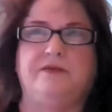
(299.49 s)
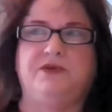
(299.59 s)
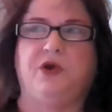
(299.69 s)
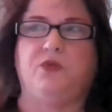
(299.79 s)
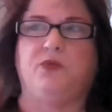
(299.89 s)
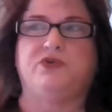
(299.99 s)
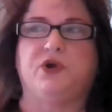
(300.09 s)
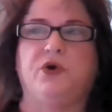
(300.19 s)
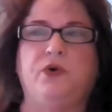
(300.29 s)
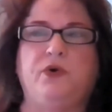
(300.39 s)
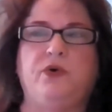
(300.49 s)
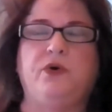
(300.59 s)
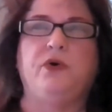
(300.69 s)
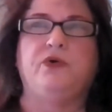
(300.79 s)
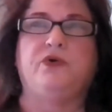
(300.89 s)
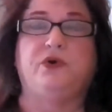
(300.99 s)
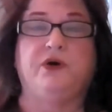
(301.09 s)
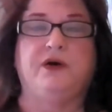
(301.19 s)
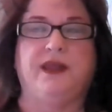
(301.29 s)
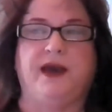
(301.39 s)
we're so
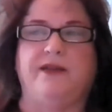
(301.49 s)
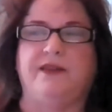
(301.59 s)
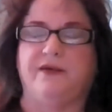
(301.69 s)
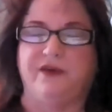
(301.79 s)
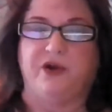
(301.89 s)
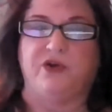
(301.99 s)
good at loving